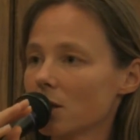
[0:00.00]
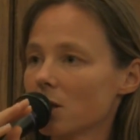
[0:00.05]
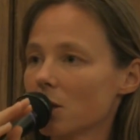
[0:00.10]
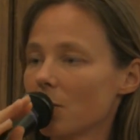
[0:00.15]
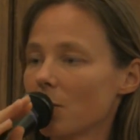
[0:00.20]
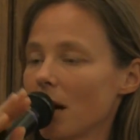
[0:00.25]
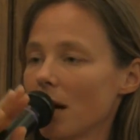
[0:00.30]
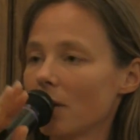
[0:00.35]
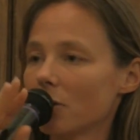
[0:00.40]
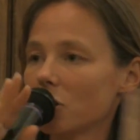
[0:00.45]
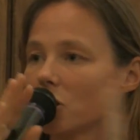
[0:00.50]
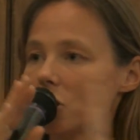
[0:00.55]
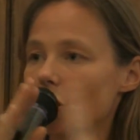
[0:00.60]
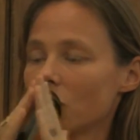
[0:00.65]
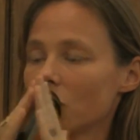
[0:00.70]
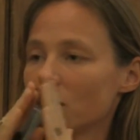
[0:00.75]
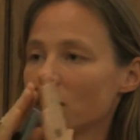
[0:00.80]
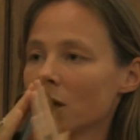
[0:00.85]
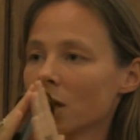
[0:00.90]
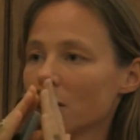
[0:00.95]
It's about
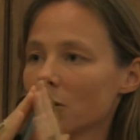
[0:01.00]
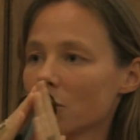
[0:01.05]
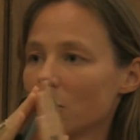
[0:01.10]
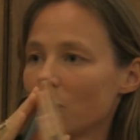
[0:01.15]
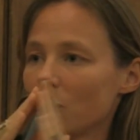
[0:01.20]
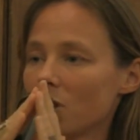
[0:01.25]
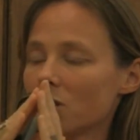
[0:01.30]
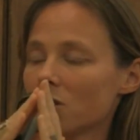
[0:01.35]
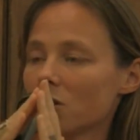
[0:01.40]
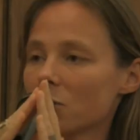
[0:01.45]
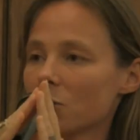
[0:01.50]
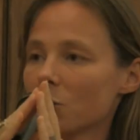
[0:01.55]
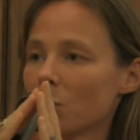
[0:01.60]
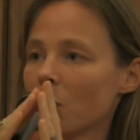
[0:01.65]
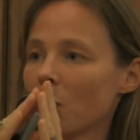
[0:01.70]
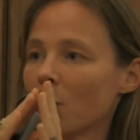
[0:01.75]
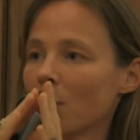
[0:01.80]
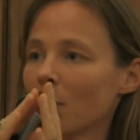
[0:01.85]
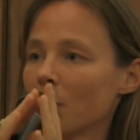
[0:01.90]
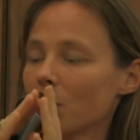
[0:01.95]
joining in the present
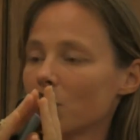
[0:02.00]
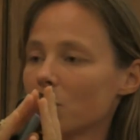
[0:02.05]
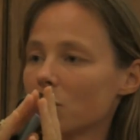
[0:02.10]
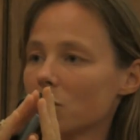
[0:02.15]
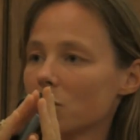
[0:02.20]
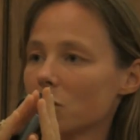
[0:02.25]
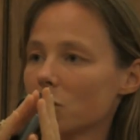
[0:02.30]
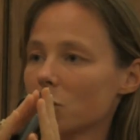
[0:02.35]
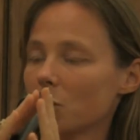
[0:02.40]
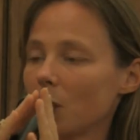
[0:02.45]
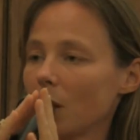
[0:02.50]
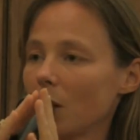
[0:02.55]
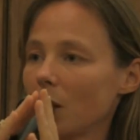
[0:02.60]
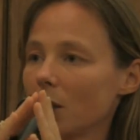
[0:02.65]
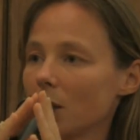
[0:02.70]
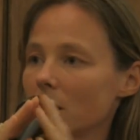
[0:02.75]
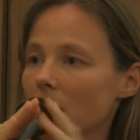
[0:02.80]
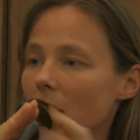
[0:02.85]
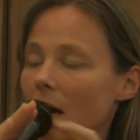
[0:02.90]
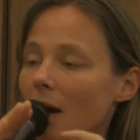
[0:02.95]
moment with the
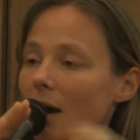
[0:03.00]
spirit.